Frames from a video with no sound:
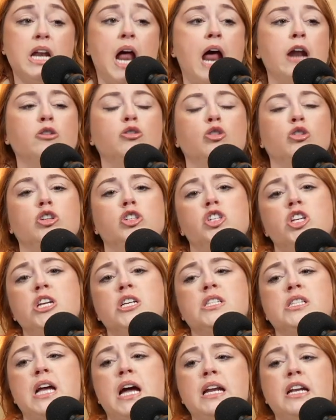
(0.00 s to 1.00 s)
I don't know, 'cause she
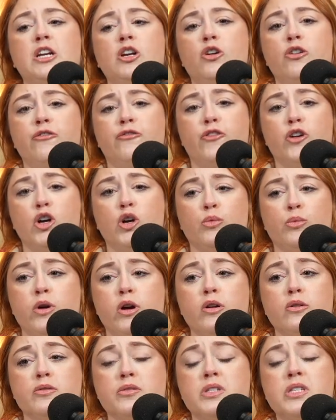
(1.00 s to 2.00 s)
is kind of known for her
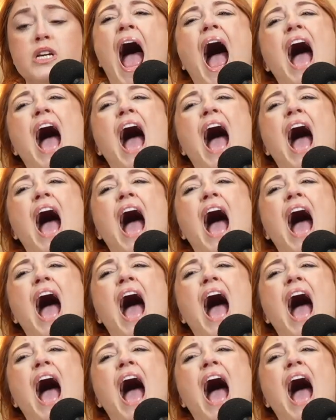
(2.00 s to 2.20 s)
roast.